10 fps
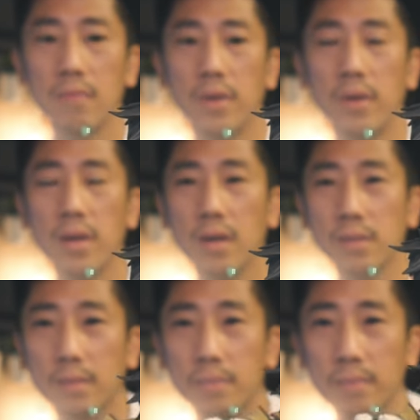Very
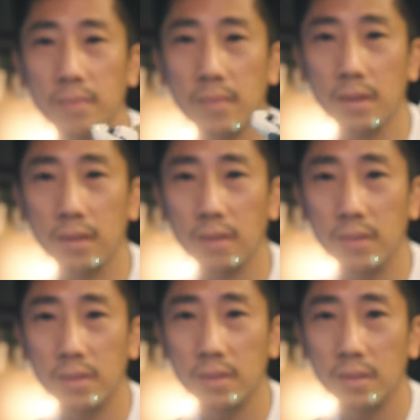awesome, I love
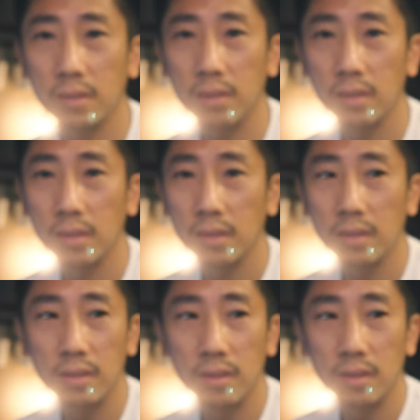it.
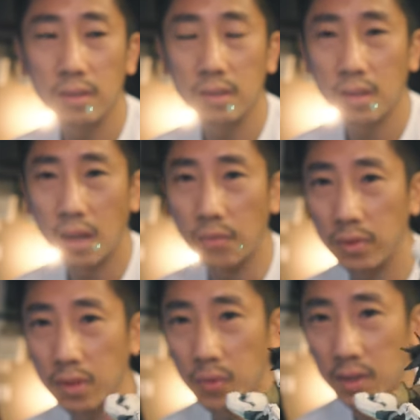I
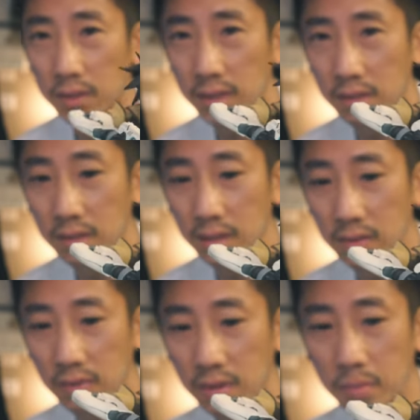really wanted to get the
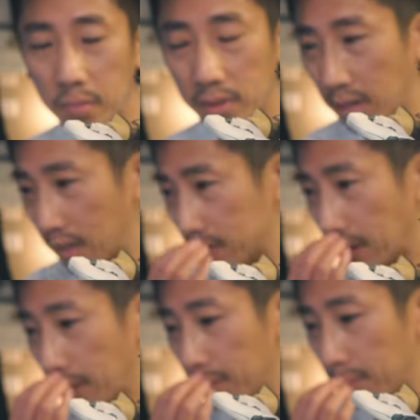D.Va, but that,
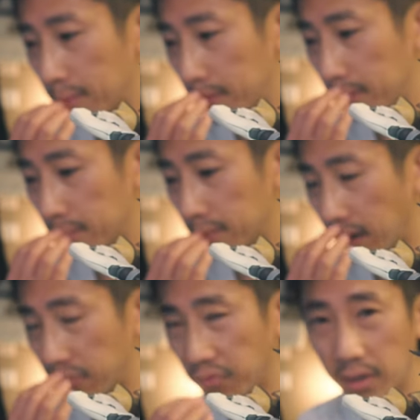
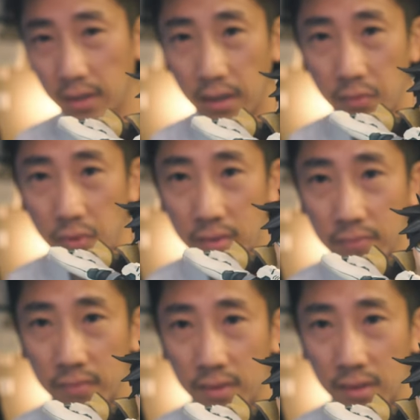can't find it anywhere.
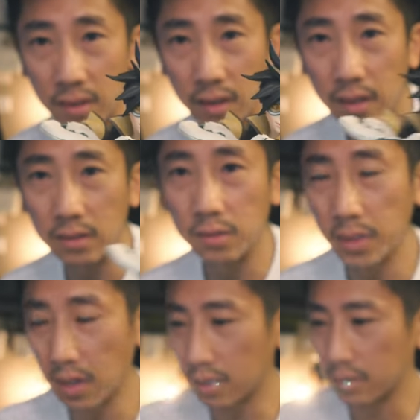And to
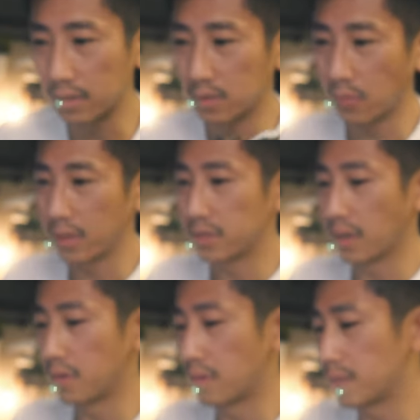be honest, it's quite
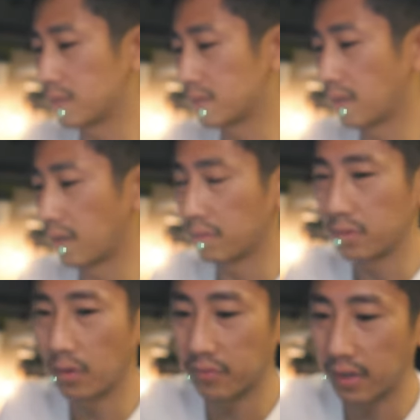ginormous. I
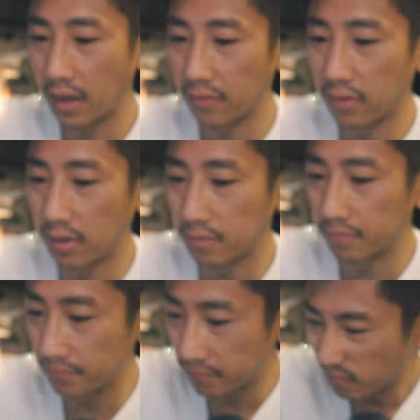don't know if I'd have a
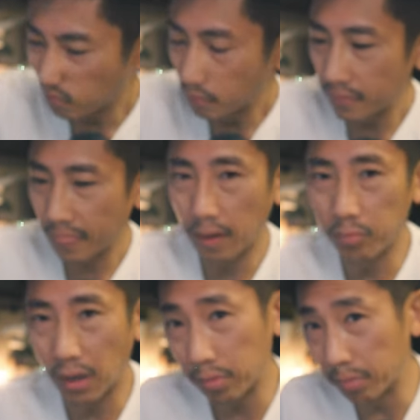
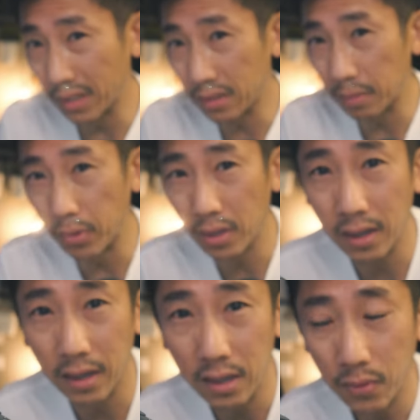proper place to put it
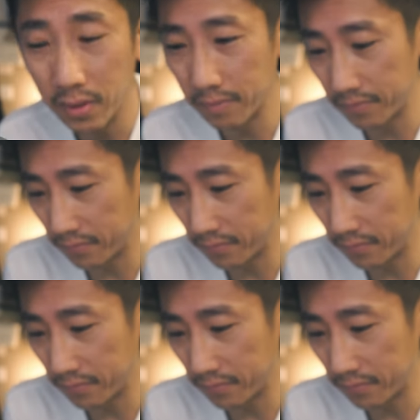anyway.